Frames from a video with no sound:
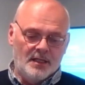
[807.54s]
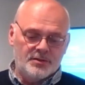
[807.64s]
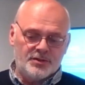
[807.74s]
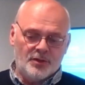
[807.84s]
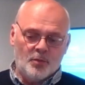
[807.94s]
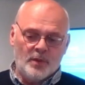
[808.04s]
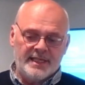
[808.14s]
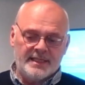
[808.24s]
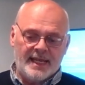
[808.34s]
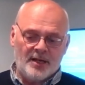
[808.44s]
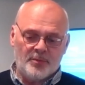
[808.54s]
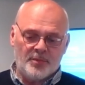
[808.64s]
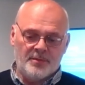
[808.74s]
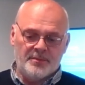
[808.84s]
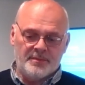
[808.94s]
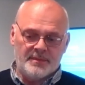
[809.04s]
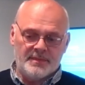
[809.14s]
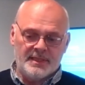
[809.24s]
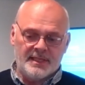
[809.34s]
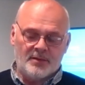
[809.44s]
So we can help them
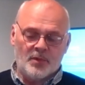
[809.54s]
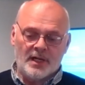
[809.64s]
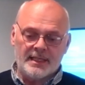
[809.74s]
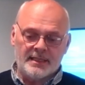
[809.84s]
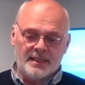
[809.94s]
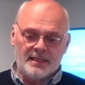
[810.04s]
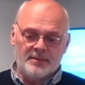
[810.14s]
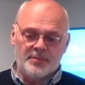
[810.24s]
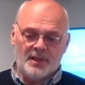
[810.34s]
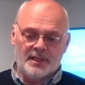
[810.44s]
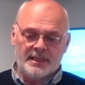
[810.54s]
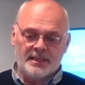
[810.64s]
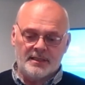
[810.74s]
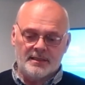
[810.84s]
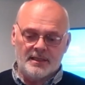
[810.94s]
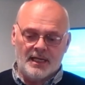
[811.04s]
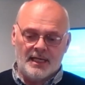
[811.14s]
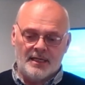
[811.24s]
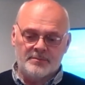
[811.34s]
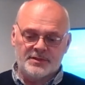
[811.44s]
in that way by
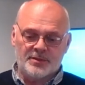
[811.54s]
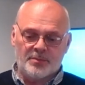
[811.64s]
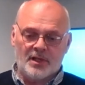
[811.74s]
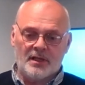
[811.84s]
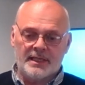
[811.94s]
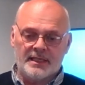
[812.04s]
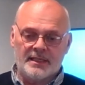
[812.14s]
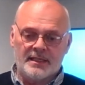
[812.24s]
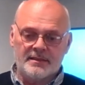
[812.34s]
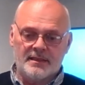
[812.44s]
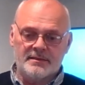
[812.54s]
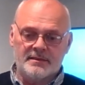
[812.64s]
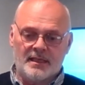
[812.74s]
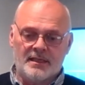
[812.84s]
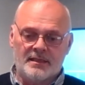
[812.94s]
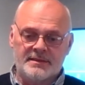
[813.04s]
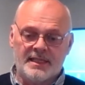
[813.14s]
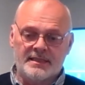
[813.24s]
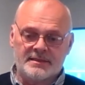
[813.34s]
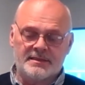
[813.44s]
um, supplying uh,
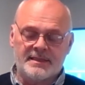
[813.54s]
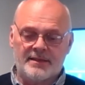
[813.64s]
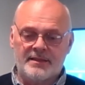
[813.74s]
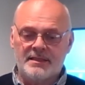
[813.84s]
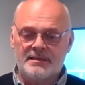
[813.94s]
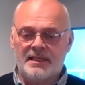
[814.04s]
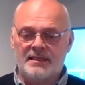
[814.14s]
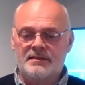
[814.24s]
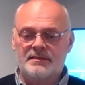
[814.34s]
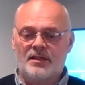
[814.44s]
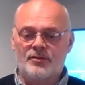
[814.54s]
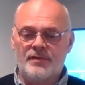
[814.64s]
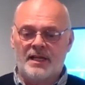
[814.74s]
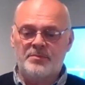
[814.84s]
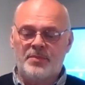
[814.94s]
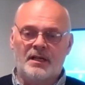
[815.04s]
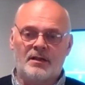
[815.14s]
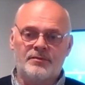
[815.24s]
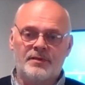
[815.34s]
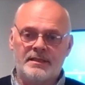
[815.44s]
discs. Now these discs are read by
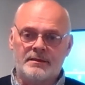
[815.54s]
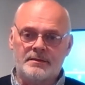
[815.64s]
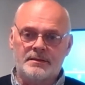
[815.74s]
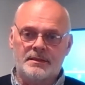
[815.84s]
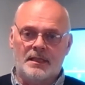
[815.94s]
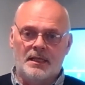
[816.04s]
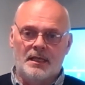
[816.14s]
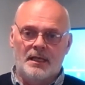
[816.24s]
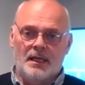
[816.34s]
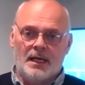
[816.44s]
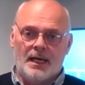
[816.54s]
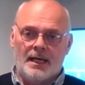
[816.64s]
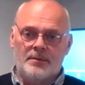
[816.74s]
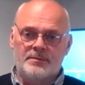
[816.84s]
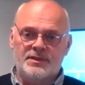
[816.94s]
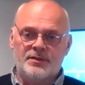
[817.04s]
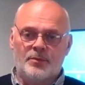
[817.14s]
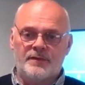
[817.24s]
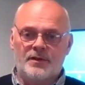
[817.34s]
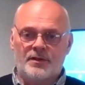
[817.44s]
our readers. Um, so
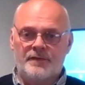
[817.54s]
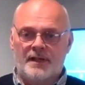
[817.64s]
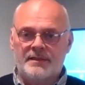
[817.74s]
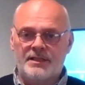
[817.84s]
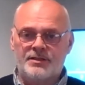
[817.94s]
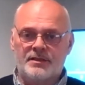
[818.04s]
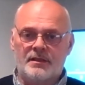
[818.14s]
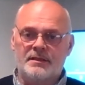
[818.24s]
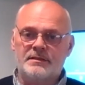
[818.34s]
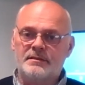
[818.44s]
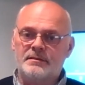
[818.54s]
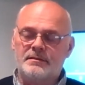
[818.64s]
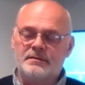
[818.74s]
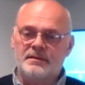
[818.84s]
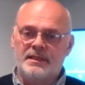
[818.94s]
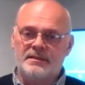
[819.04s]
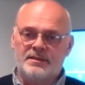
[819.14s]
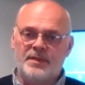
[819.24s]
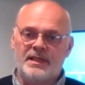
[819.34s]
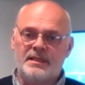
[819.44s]
we've got the foundation license, the
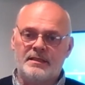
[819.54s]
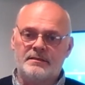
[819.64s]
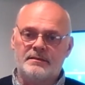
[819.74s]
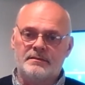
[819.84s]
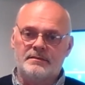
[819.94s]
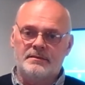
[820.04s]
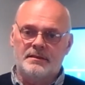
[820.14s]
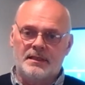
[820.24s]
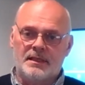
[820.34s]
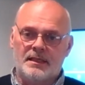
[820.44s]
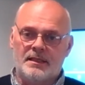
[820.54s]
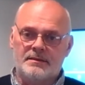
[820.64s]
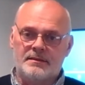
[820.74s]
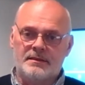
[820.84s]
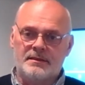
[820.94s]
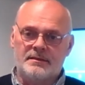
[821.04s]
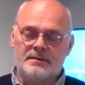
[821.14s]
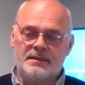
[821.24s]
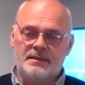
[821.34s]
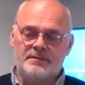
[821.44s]
intermediate uh, and the,
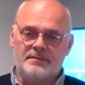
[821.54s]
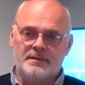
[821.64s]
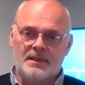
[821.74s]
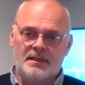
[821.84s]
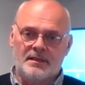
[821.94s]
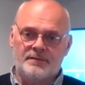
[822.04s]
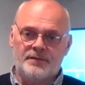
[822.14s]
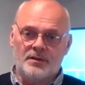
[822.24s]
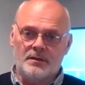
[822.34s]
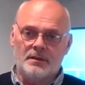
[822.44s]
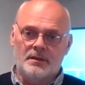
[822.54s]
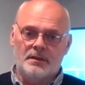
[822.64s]
the uh, full